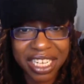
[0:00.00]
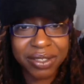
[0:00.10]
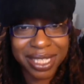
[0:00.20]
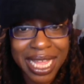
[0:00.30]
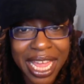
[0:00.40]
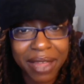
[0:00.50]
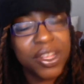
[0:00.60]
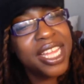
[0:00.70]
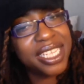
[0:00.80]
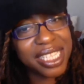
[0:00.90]
of
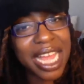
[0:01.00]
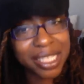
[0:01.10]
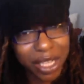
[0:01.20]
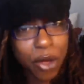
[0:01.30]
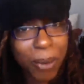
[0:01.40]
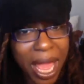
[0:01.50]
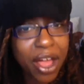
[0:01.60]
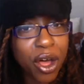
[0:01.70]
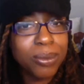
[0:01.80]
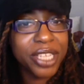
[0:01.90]
slave decides to go back
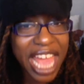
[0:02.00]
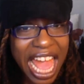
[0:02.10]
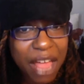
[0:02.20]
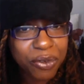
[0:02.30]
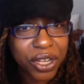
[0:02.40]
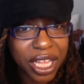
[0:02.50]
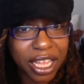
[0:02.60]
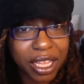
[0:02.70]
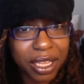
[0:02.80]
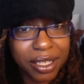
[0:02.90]
home to Africa.
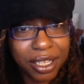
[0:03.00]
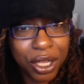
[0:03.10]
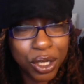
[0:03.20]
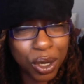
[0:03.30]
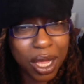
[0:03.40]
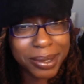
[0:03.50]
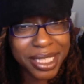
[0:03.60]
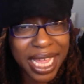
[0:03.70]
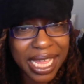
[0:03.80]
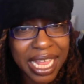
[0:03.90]
You know what I'm
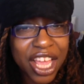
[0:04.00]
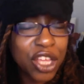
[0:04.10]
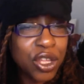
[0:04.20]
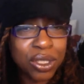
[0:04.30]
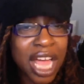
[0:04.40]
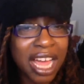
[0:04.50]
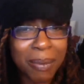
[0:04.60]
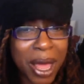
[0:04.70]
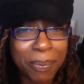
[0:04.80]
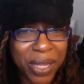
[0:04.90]
saying? You talking
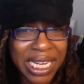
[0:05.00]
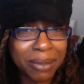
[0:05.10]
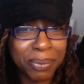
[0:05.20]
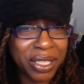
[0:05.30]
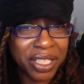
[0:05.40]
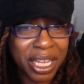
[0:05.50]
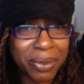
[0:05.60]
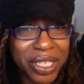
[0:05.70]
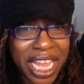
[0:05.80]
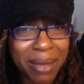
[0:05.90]
about building up
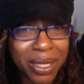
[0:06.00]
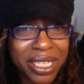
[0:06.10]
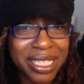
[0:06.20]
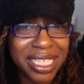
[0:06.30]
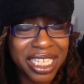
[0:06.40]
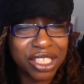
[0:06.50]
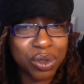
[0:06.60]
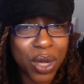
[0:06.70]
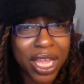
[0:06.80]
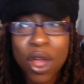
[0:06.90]
your neighborhoods in
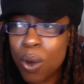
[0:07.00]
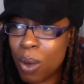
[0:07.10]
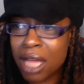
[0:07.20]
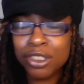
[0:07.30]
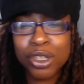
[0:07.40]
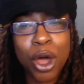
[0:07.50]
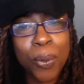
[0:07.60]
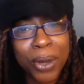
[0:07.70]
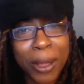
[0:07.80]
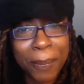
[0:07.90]
Detroit. Why don't you
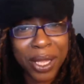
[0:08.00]
open up